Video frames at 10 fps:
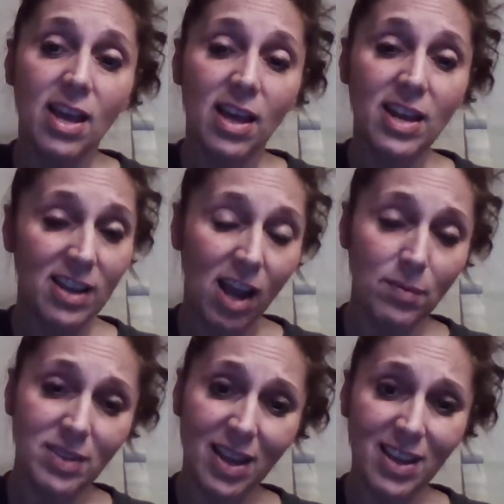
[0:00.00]
and it comes
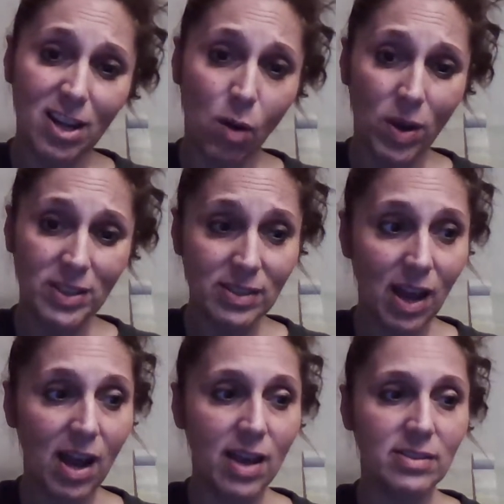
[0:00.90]
like in a one
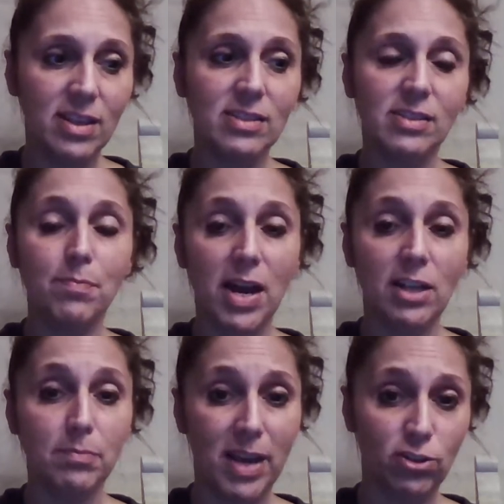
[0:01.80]
size. This
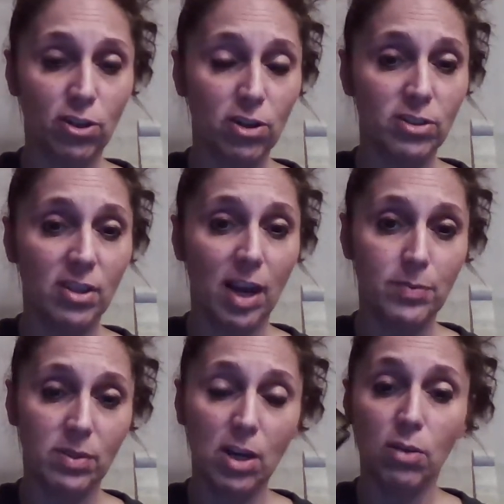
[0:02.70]
belt measures up
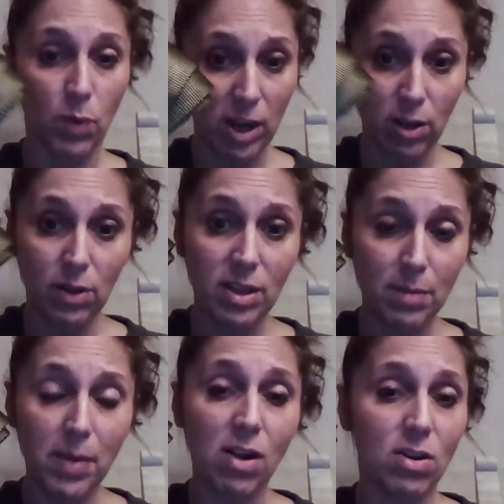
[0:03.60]
to, you know, including the
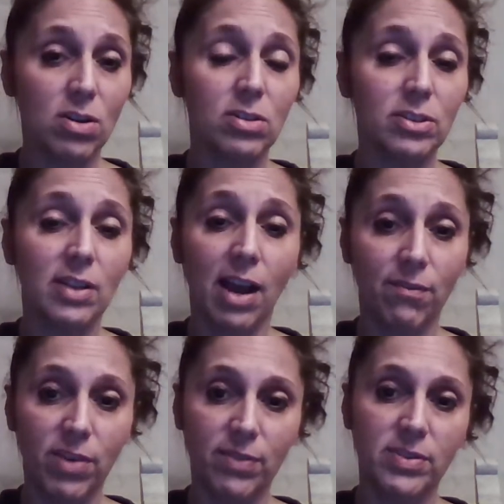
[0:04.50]
buckles at
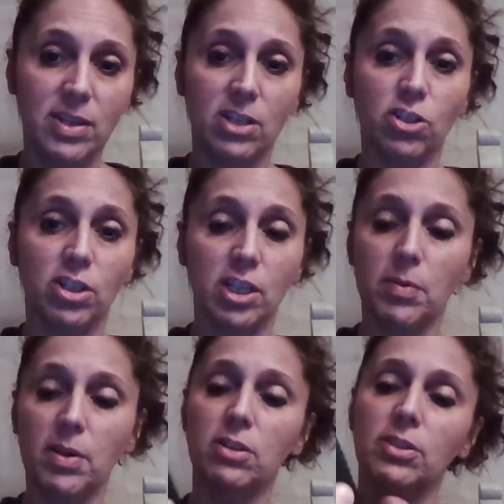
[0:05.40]
50 inches.
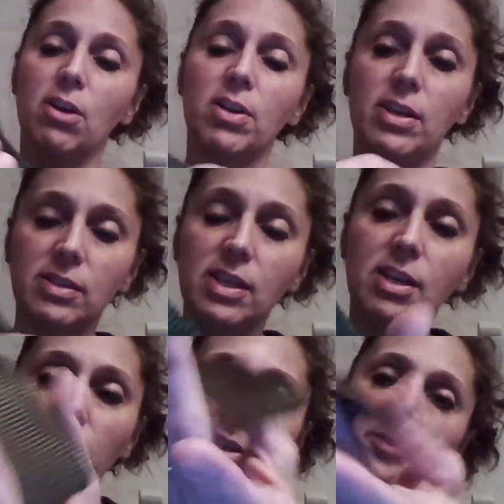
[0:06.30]
But you'll notice
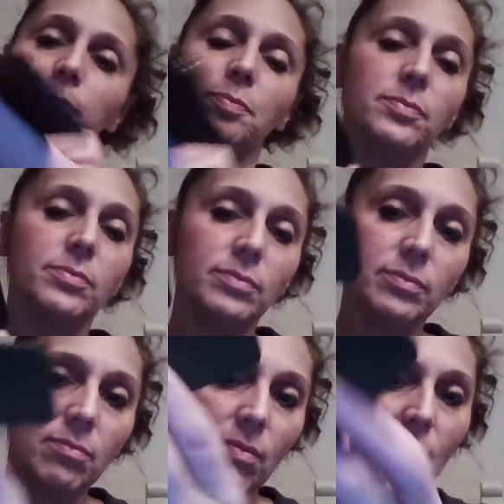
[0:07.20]
here
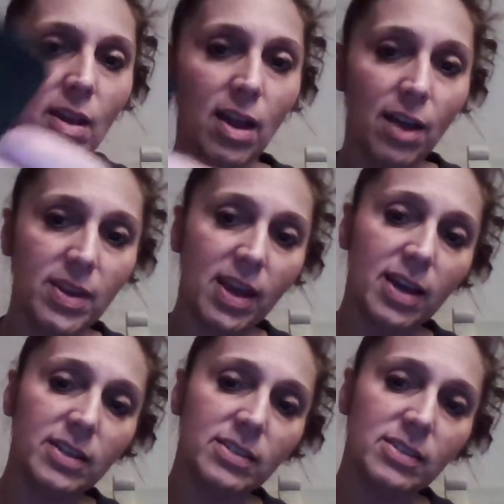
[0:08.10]
on the
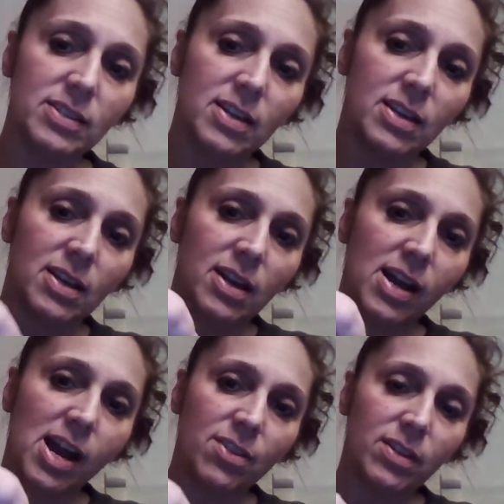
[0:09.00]
ends,
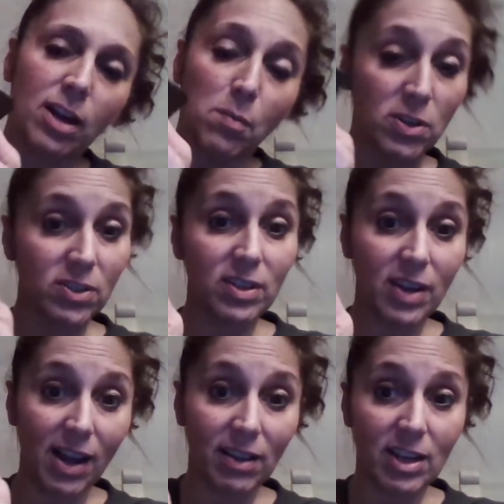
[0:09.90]
how, uh, you know, most of the
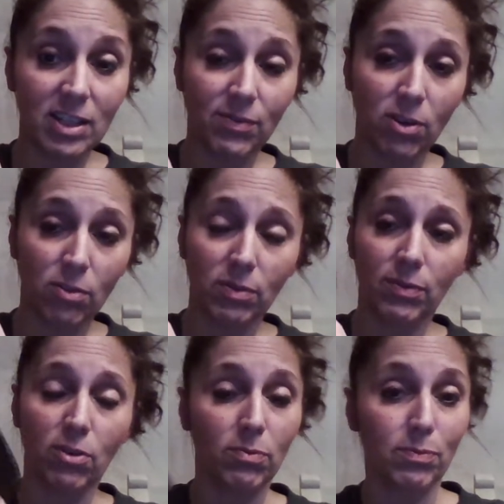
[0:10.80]
nylon is. If you if
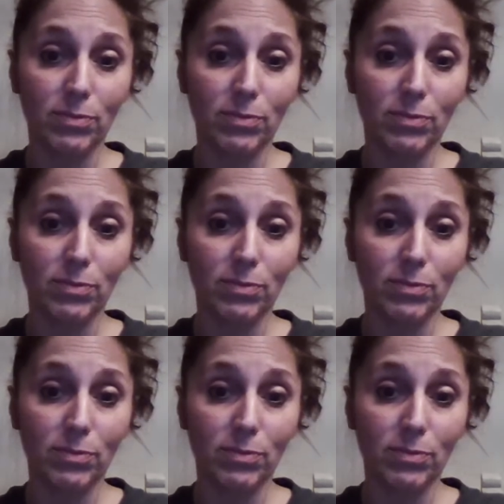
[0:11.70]
you